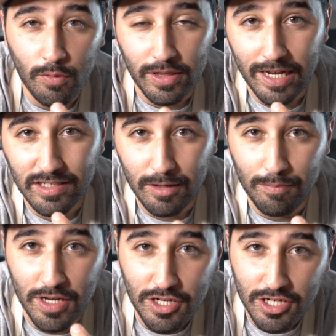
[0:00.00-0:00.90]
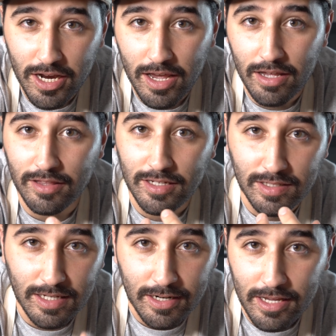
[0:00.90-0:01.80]
with escabeche and the
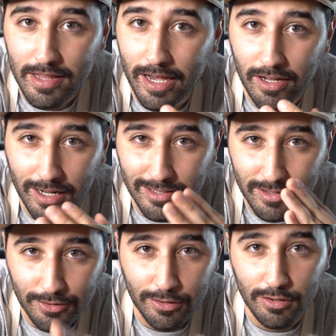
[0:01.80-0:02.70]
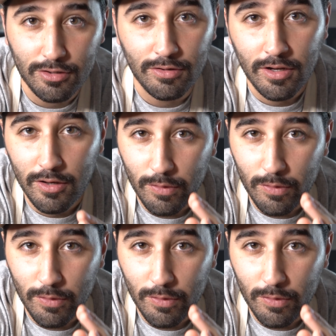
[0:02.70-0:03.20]
acidity that cuts through